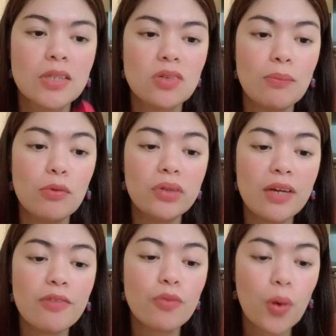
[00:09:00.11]
So I'm
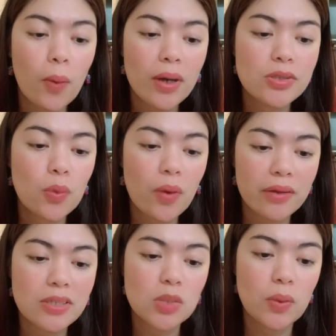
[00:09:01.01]
looking forward to wear
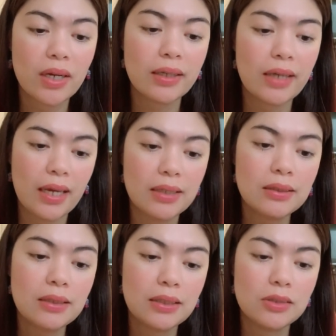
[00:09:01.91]
this one
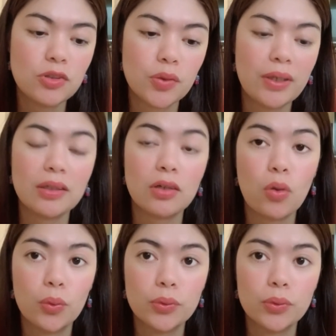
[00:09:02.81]
again and during the cold